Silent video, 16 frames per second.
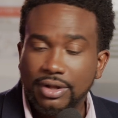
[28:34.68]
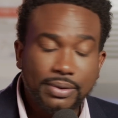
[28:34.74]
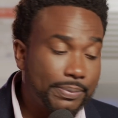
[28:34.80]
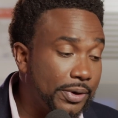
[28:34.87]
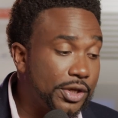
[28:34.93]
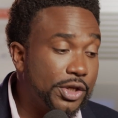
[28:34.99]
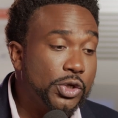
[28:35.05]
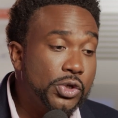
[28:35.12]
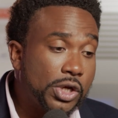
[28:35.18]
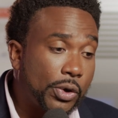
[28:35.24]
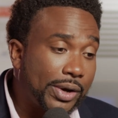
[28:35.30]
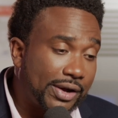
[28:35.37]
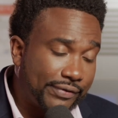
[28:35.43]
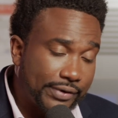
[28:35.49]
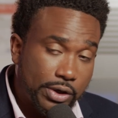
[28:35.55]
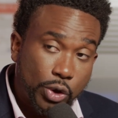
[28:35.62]
But you now
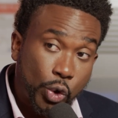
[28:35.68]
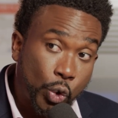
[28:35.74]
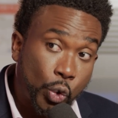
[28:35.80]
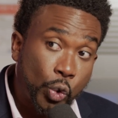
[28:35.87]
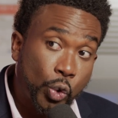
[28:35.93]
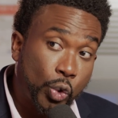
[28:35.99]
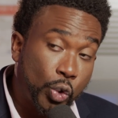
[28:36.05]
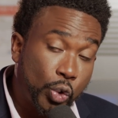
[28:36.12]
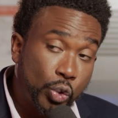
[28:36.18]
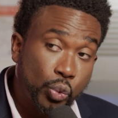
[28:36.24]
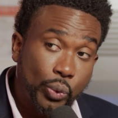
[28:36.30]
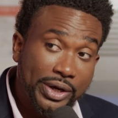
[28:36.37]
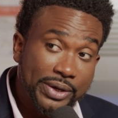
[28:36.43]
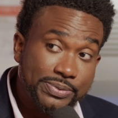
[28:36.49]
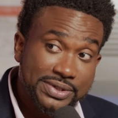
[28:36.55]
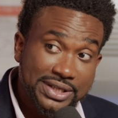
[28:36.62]
have a whole
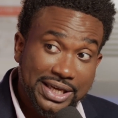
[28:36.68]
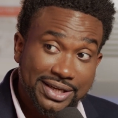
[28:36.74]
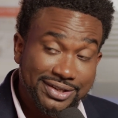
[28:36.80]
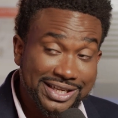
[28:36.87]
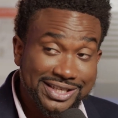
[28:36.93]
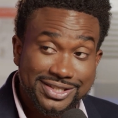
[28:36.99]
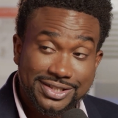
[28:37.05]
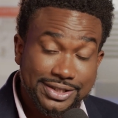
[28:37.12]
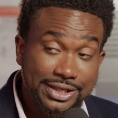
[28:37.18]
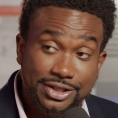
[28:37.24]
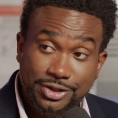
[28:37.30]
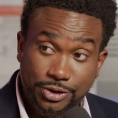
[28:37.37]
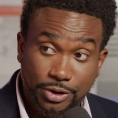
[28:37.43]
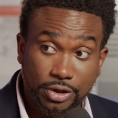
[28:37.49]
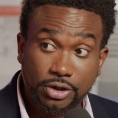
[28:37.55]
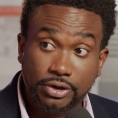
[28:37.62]
website that sells
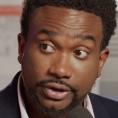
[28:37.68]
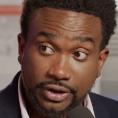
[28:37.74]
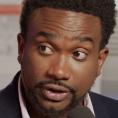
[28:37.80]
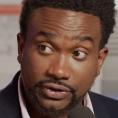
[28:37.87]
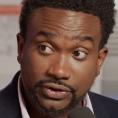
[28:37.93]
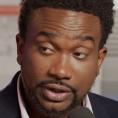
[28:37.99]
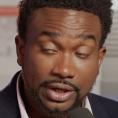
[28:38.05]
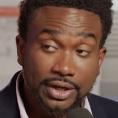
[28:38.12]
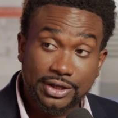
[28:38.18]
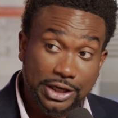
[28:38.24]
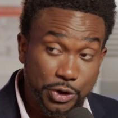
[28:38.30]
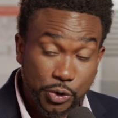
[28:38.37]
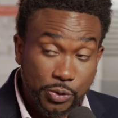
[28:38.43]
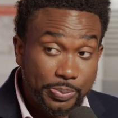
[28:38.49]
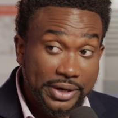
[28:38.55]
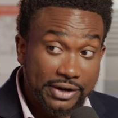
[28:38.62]
your cookies that
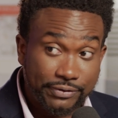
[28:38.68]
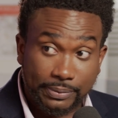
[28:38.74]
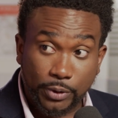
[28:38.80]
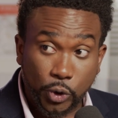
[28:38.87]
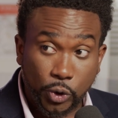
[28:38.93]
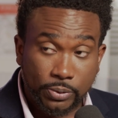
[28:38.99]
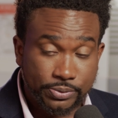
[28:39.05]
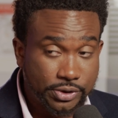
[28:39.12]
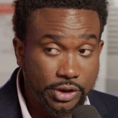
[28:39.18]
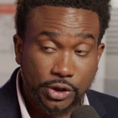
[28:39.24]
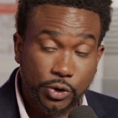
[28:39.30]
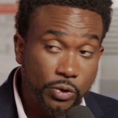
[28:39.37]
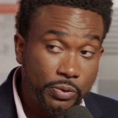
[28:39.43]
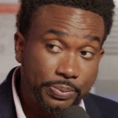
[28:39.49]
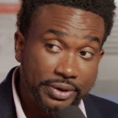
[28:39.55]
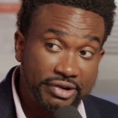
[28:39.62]
you bake from home. So you
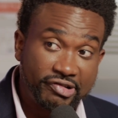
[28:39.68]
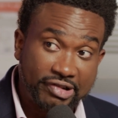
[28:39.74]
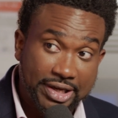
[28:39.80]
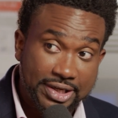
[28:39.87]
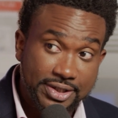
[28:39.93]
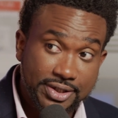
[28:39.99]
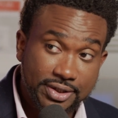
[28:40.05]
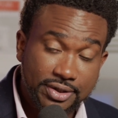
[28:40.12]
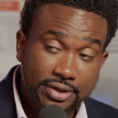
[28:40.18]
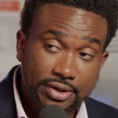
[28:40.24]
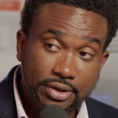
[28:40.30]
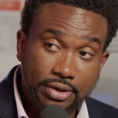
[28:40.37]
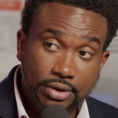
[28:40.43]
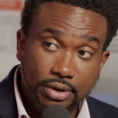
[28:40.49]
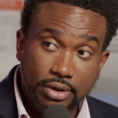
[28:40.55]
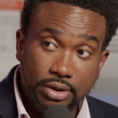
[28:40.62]
don't pay rent.
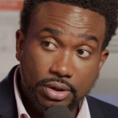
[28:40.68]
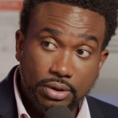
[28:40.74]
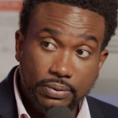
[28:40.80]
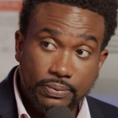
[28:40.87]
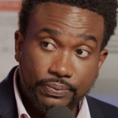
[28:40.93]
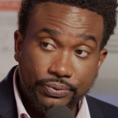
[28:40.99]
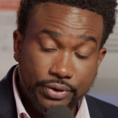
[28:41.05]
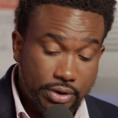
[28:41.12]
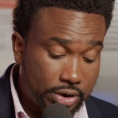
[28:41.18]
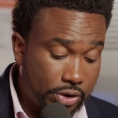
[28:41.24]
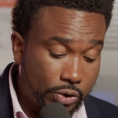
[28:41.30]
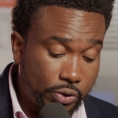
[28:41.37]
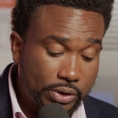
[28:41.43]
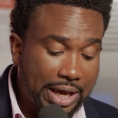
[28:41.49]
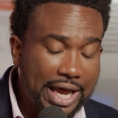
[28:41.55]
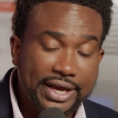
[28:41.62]
You
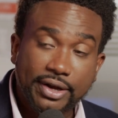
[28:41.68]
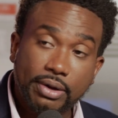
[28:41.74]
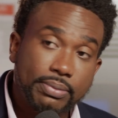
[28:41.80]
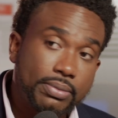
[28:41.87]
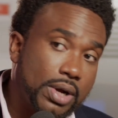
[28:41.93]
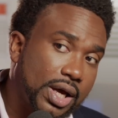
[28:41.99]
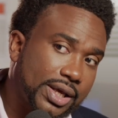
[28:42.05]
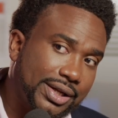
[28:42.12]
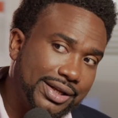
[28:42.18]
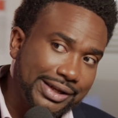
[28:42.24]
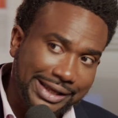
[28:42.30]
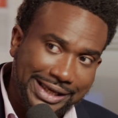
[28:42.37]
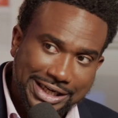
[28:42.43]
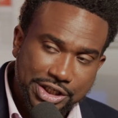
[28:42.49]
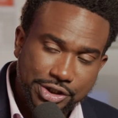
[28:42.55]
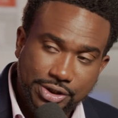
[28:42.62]
don't hire a marketing
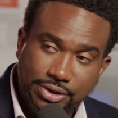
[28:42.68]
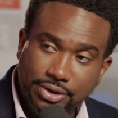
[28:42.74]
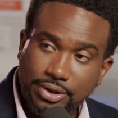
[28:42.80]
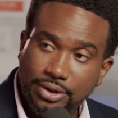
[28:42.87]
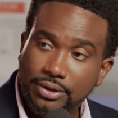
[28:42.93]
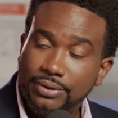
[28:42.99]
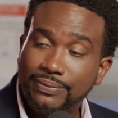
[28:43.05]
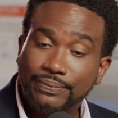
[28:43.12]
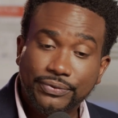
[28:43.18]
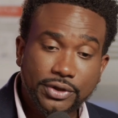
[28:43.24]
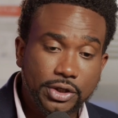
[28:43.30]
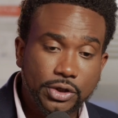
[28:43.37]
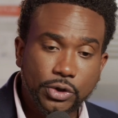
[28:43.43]
agent. You